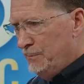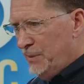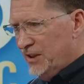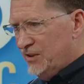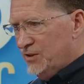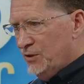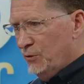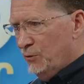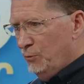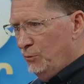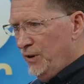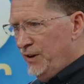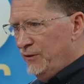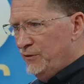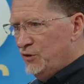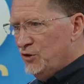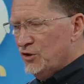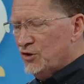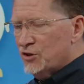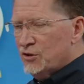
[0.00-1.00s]
But we
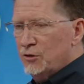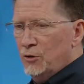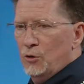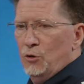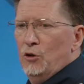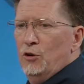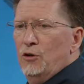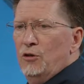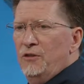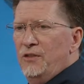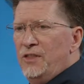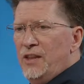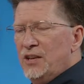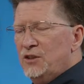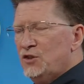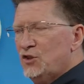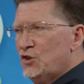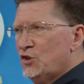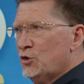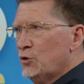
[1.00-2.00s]
have just learned
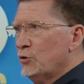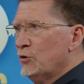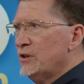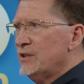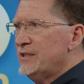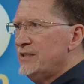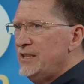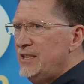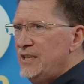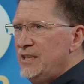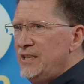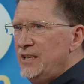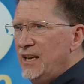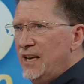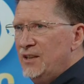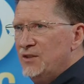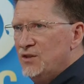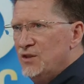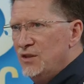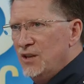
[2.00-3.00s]
that certainty
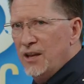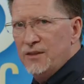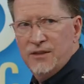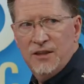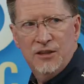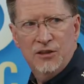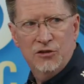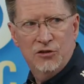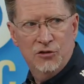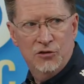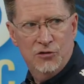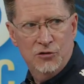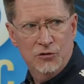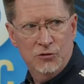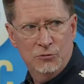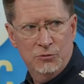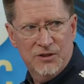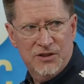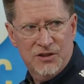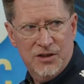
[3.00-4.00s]
has nothing to
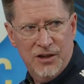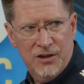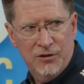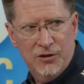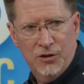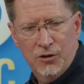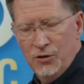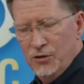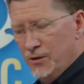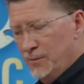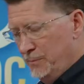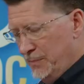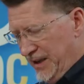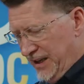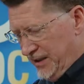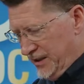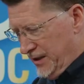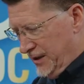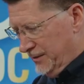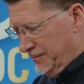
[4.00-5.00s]
do with tenure in
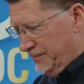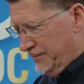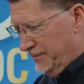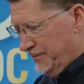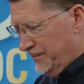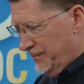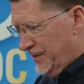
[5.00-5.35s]
banking.